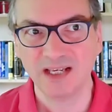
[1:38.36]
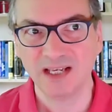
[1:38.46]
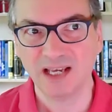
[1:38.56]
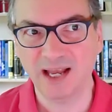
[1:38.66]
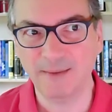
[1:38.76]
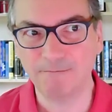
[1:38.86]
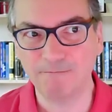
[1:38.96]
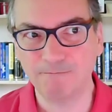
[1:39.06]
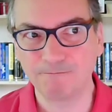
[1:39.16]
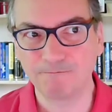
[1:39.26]

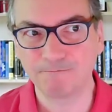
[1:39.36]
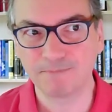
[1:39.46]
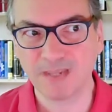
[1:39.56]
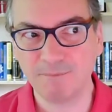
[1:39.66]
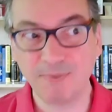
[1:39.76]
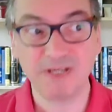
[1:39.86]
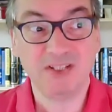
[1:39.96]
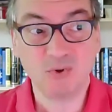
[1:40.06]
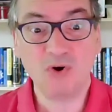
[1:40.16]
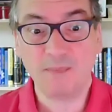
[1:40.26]
But it's
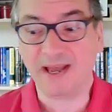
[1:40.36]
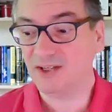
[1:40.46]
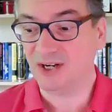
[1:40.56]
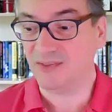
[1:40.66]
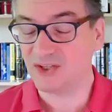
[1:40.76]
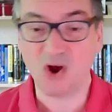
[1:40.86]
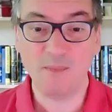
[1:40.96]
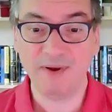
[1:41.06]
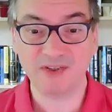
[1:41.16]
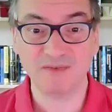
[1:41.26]
all about, there's a whole
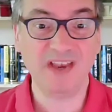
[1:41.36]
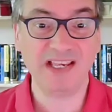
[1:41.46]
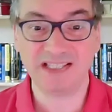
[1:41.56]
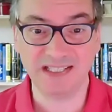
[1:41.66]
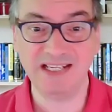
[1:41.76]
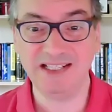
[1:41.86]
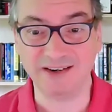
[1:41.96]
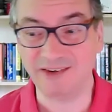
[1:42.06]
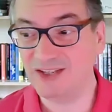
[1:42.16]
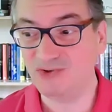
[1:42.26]
bunch of vested
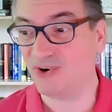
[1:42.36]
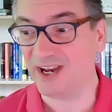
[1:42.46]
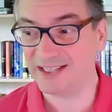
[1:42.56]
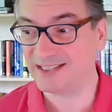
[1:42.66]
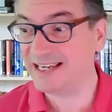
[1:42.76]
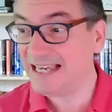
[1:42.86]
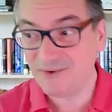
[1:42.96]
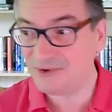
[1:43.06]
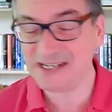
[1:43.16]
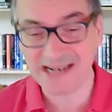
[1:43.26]
interests,
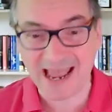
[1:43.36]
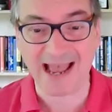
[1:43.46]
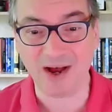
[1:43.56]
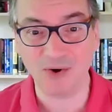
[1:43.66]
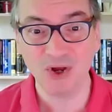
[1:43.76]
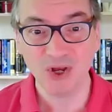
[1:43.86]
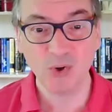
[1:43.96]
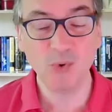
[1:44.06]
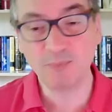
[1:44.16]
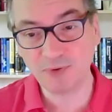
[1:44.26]
even now,
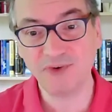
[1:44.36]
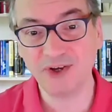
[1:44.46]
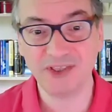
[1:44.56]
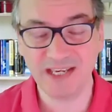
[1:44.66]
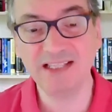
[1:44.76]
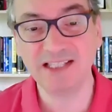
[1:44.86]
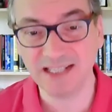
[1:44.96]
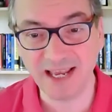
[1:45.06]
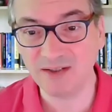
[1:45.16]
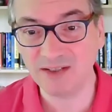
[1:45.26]
who would prefer the
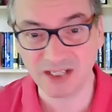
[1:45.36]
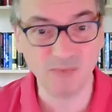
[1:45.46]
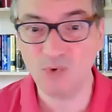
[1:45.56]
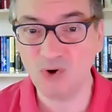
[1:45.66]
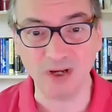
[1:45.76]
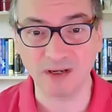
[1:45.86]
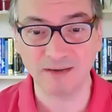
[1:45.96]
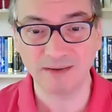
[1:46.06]
internet didn't work,